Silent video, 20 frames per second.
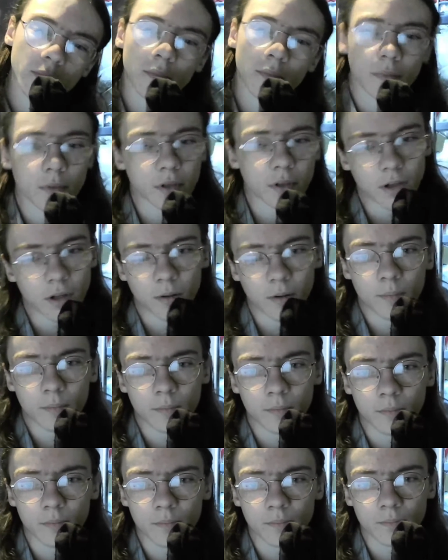you know,
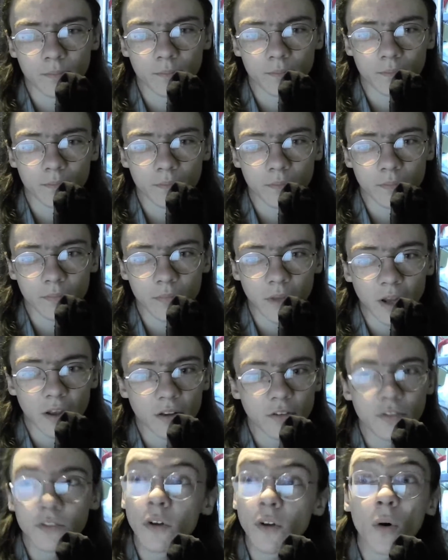
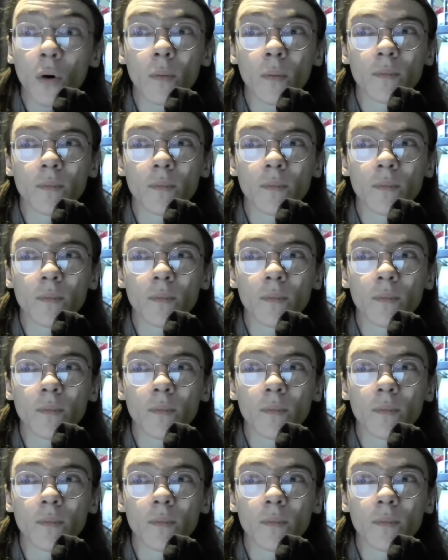it's not.